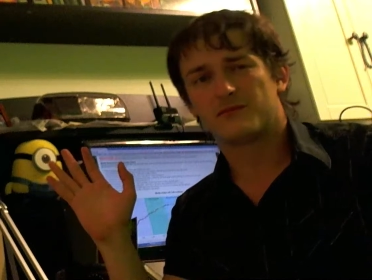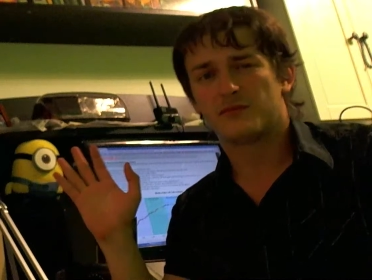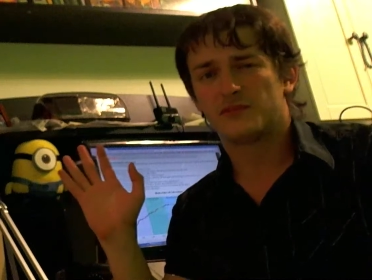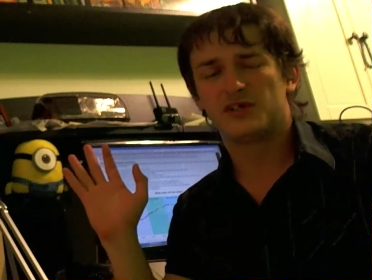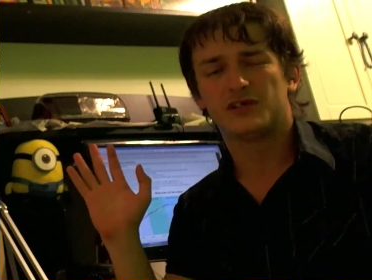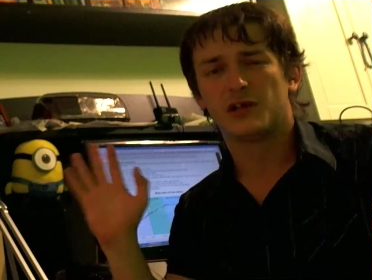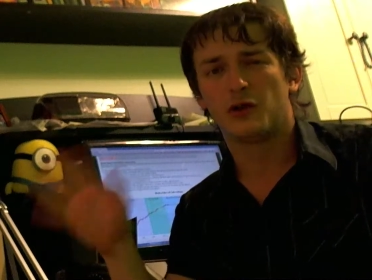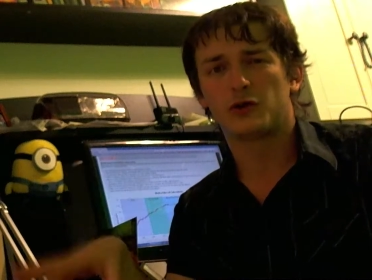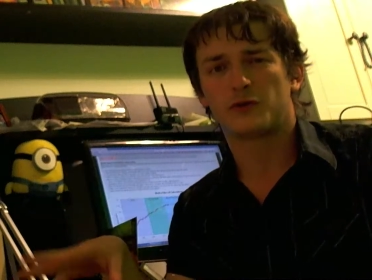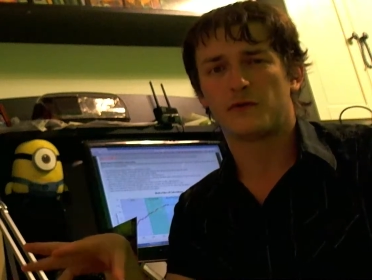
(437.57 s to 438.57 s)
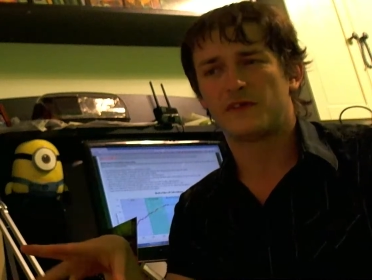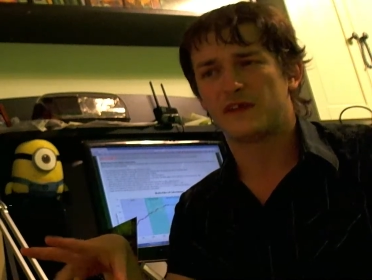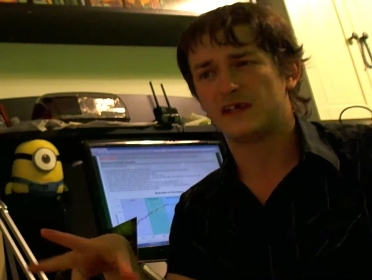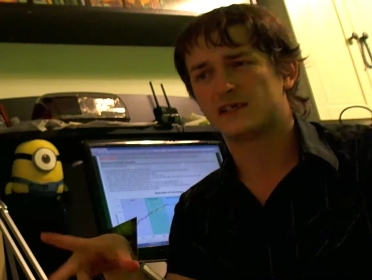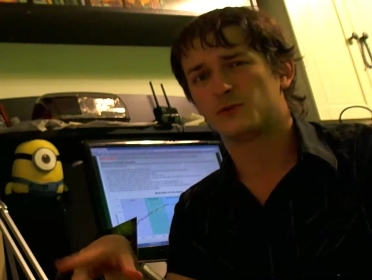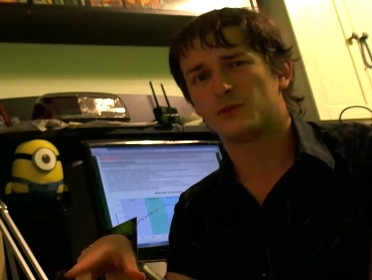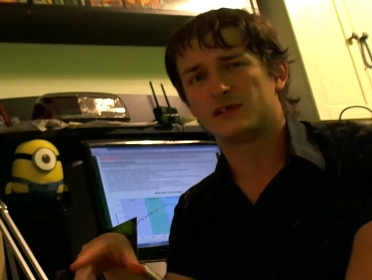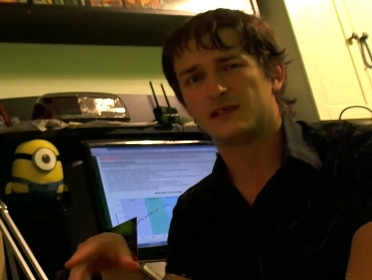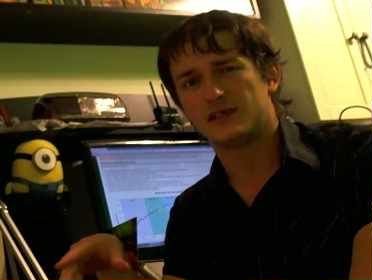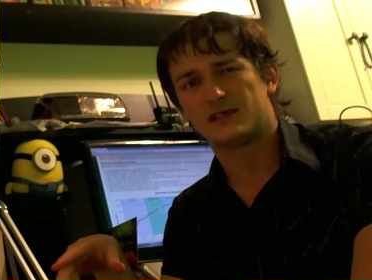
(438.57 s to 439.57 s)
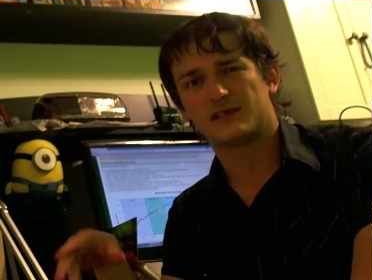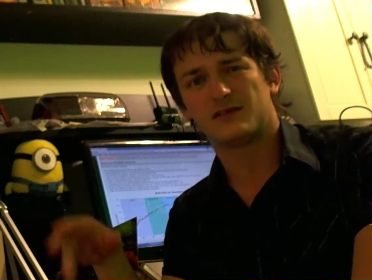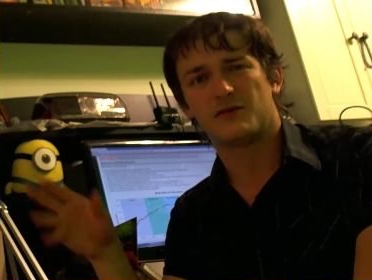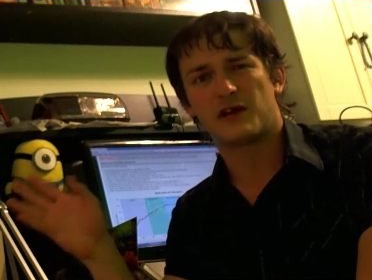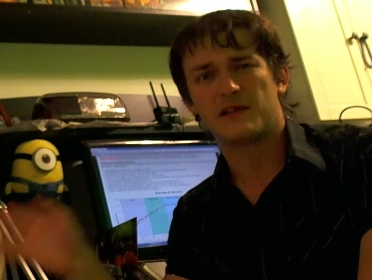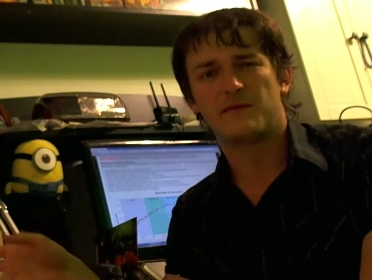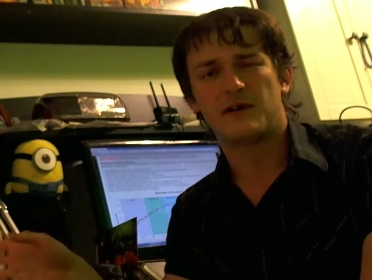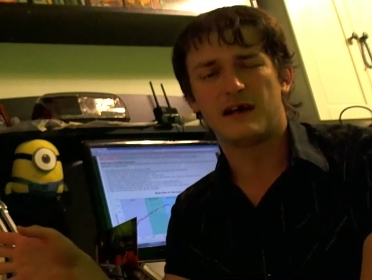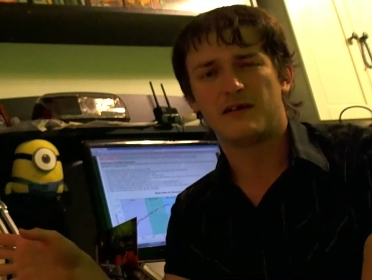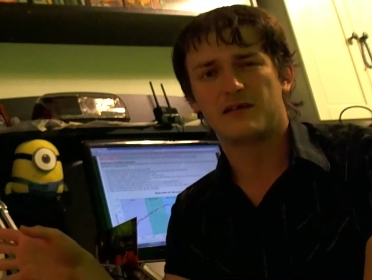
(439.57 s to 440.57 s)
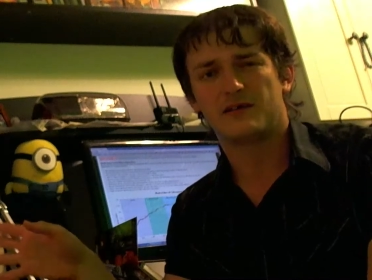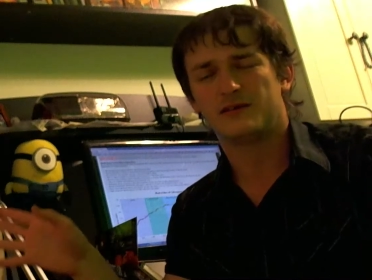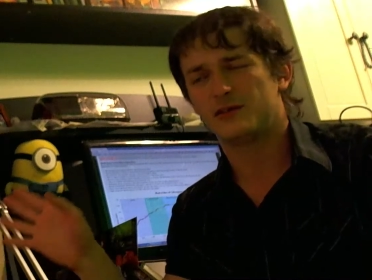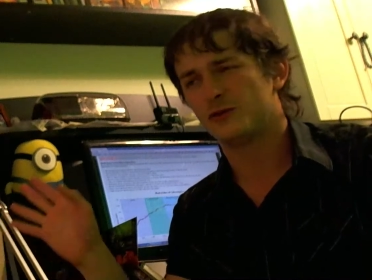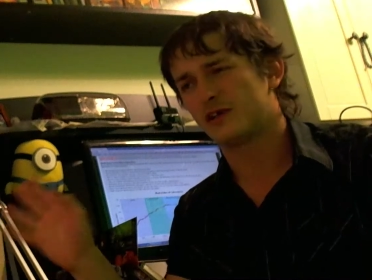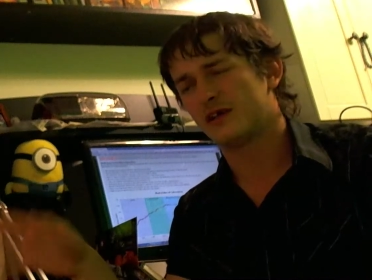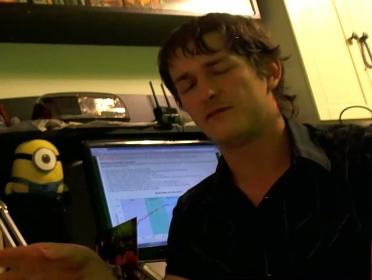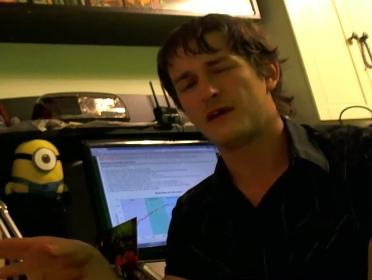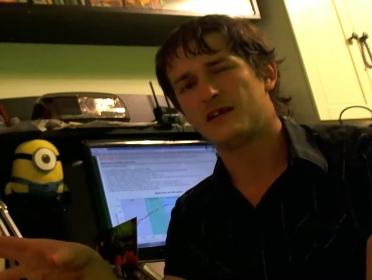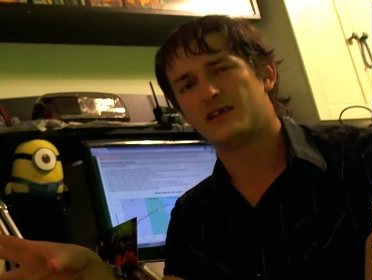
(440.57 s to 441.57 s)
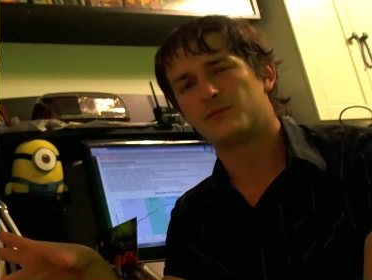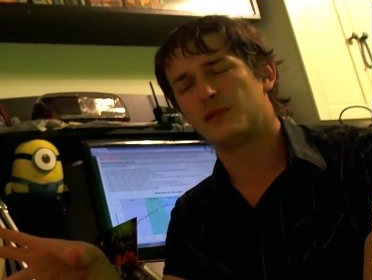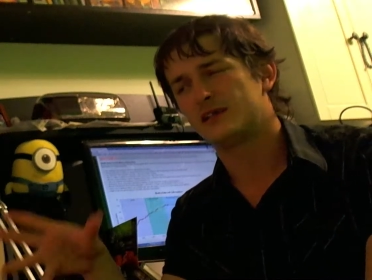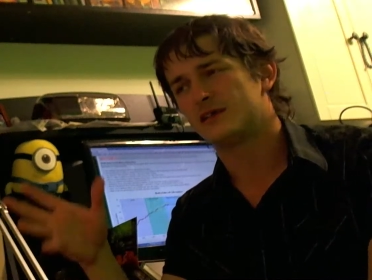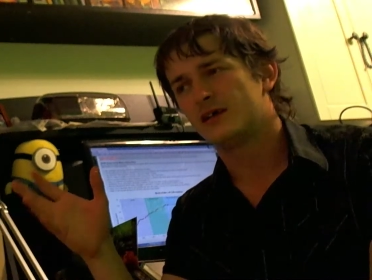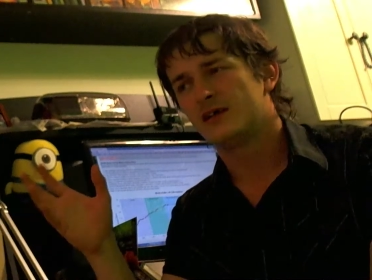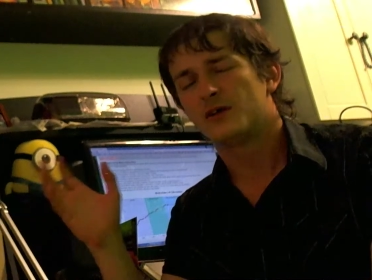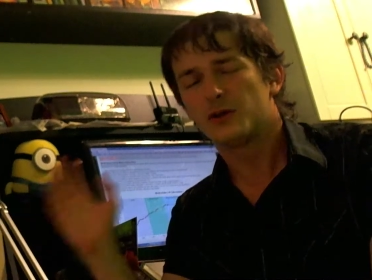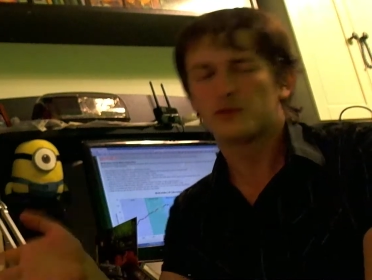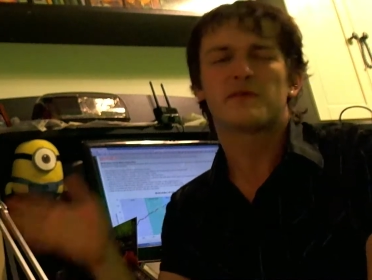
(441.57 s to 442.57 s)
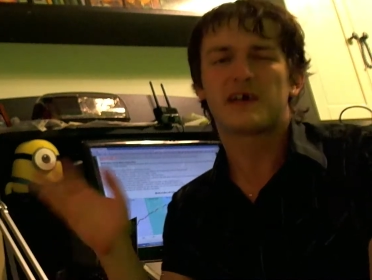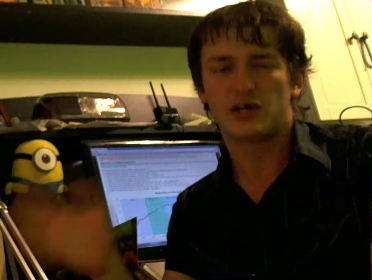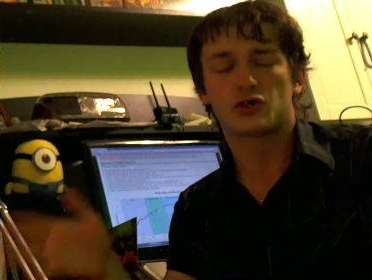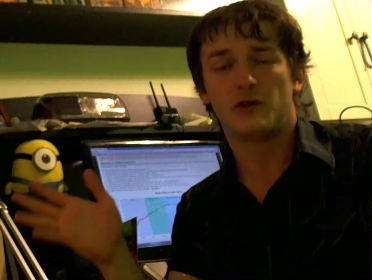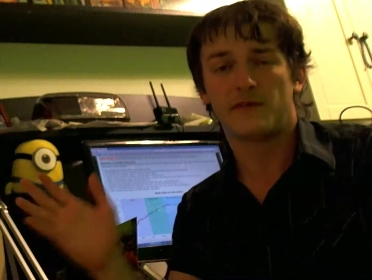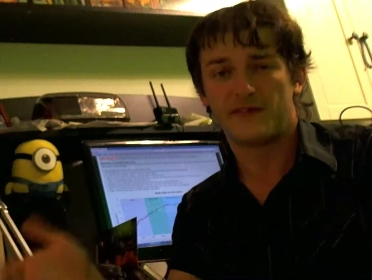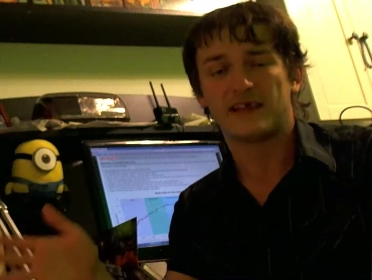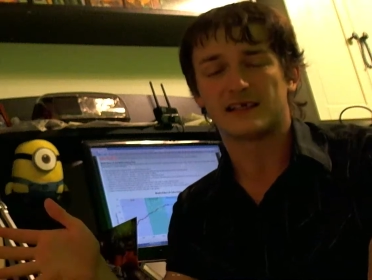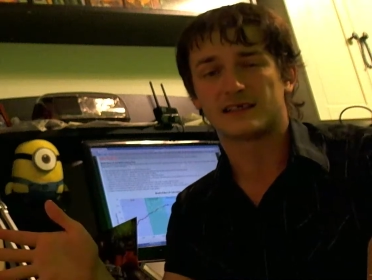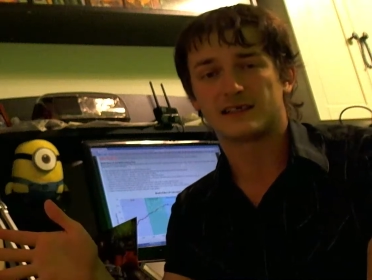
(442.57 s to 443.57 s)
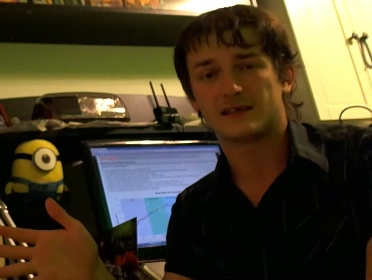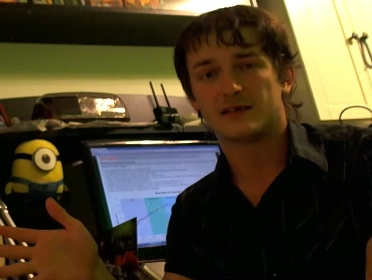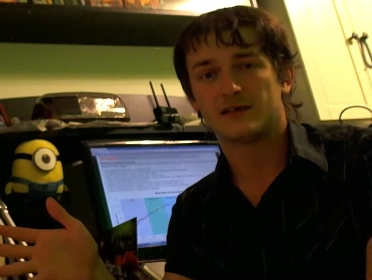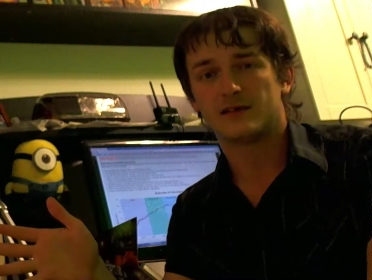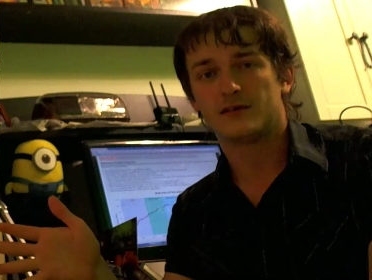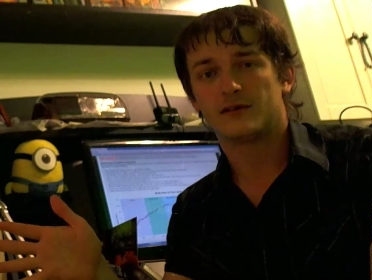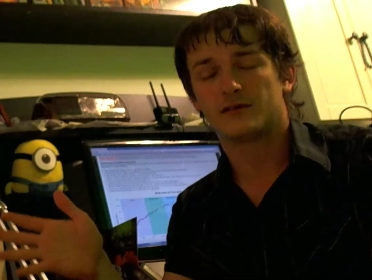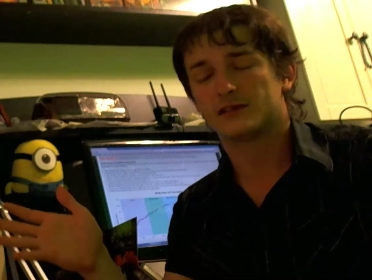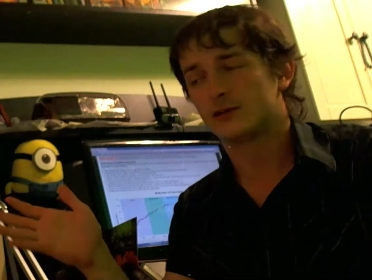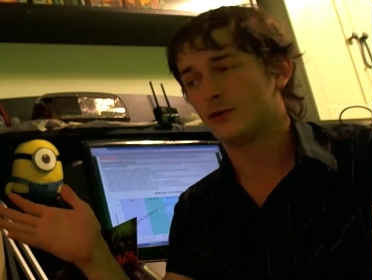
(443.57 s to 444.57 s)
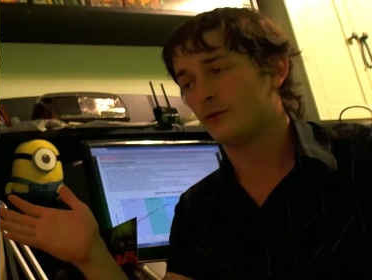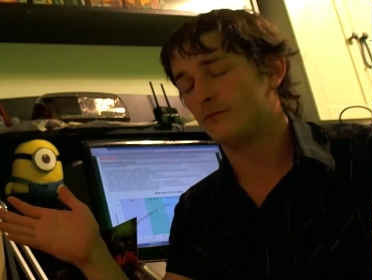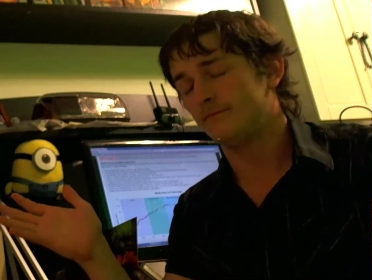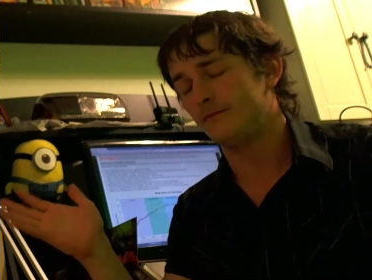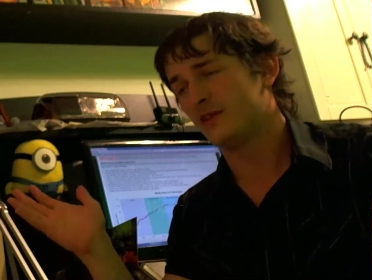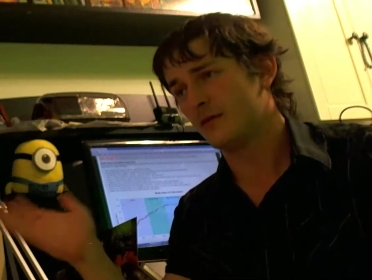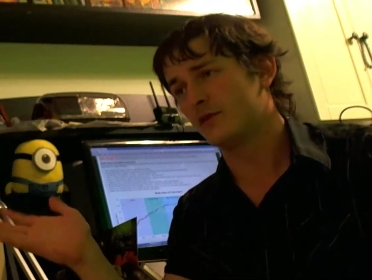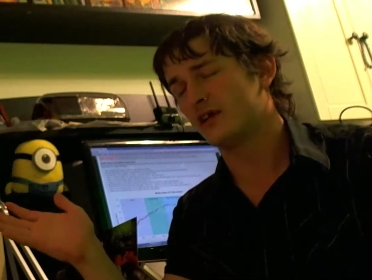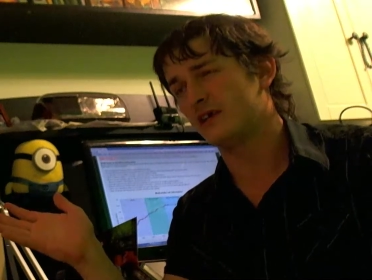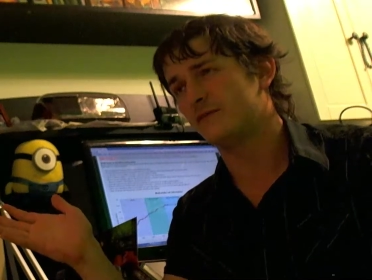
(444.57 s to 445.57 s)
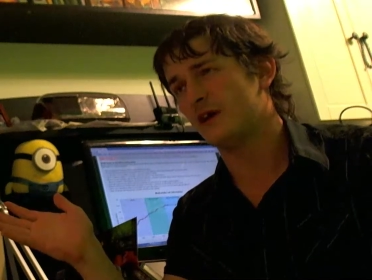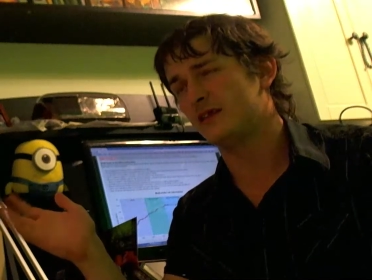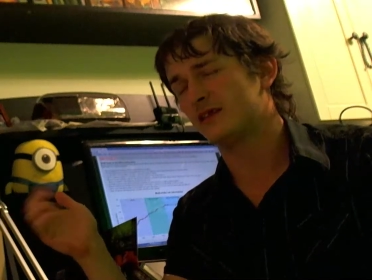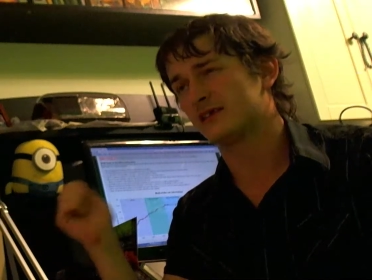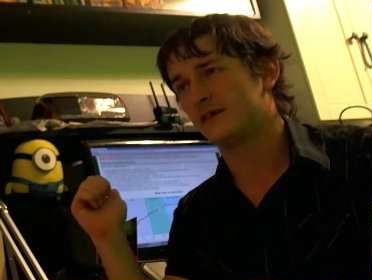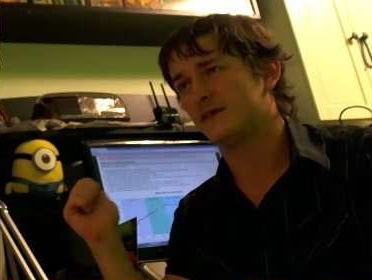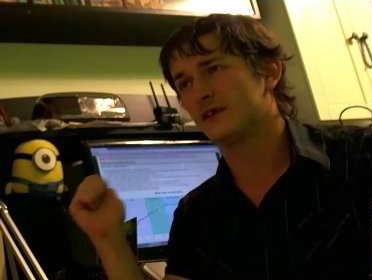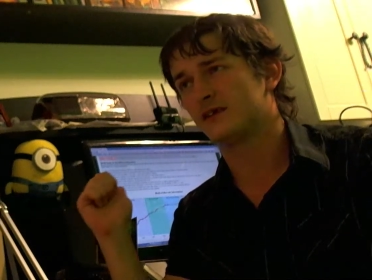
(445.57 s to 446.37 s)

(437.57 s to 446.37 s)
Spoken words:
did a lot of things with this not raid finder, but a lot of casual things. So even raid finders, I think